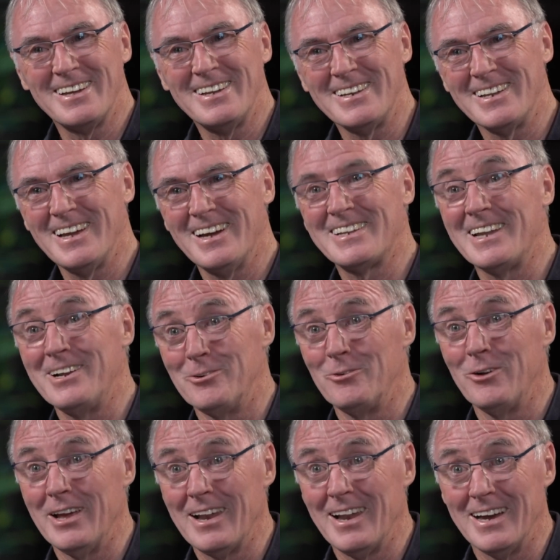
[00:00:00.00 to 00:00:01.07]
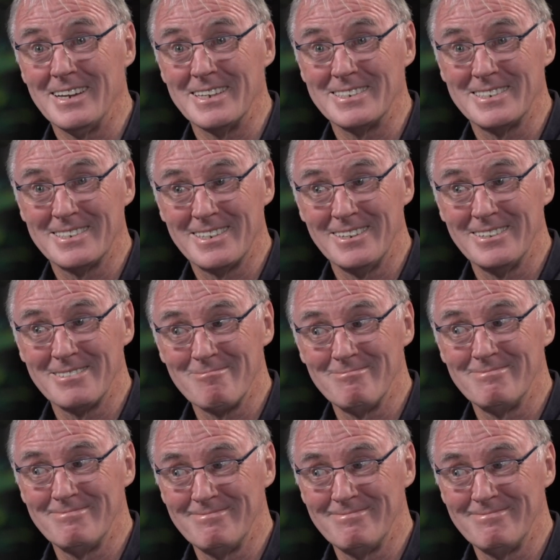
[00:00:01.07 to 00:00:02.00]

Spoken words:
And I didn't realise that